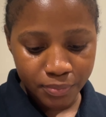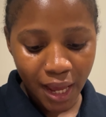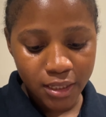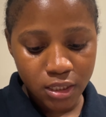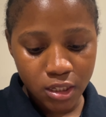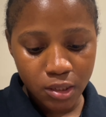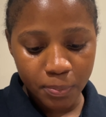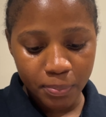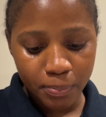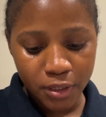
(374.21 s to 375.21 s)
anti
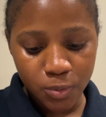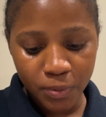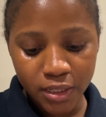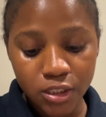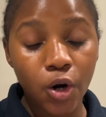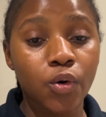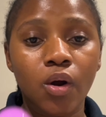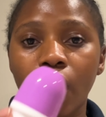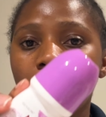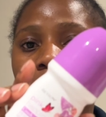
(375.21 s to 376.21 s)
perspirant
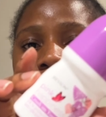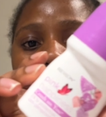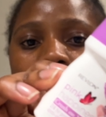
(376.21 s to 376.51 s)
roll on